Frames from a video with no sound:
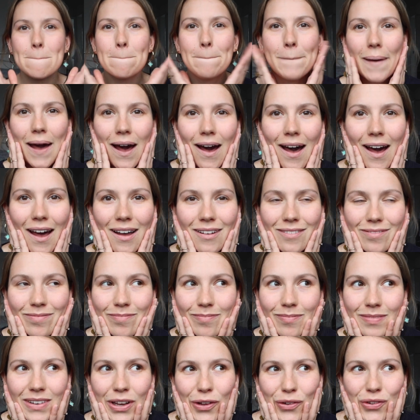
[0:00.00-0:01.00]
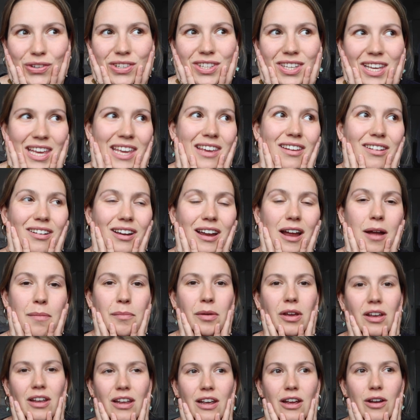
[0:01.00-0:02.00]
But little secret, I'm
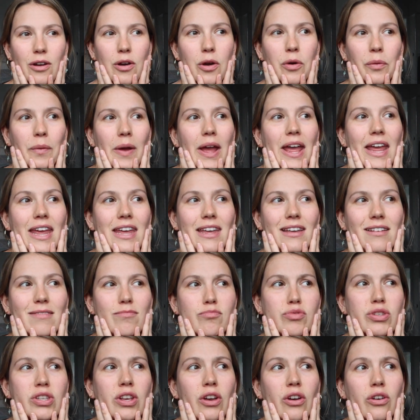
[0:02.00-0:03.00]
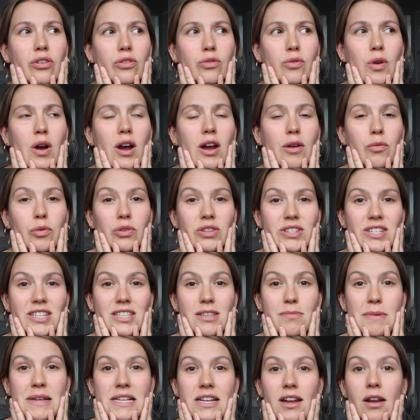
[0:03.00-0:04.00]
going away. So I want it
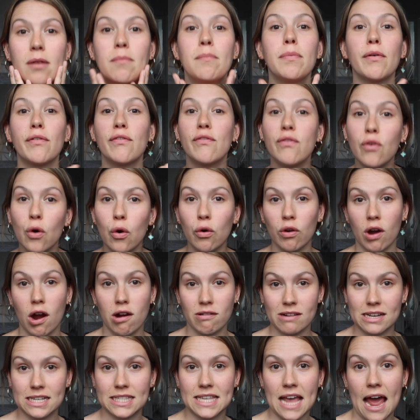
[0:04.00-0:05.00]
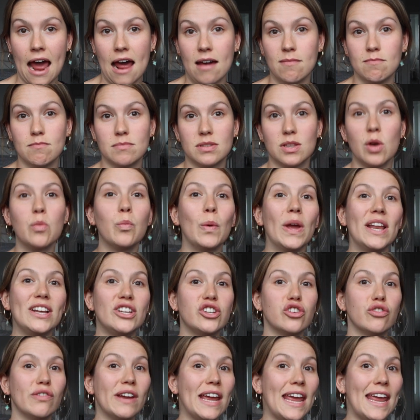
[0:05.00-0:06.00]
to be done before our exams,
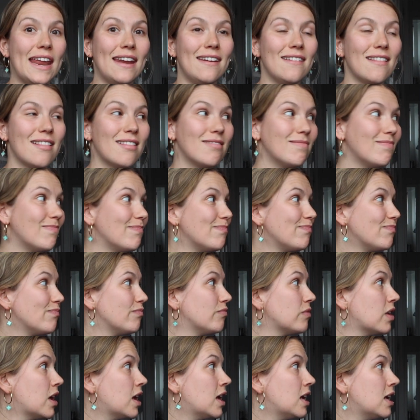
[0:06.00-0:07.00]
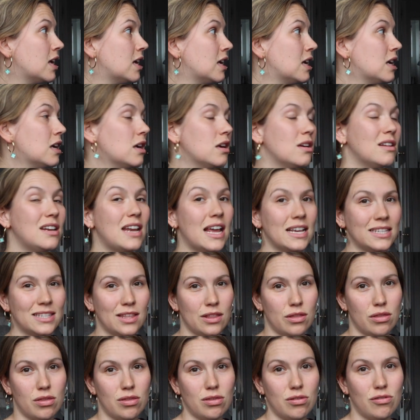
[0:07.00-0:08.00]
which are in less
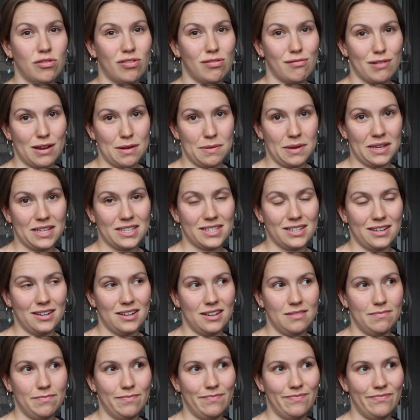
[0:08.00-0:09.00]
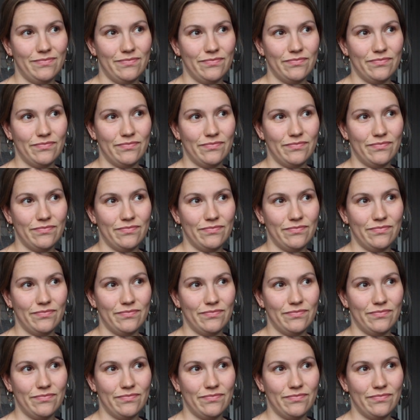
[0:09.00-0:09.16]
than 3 weeks time.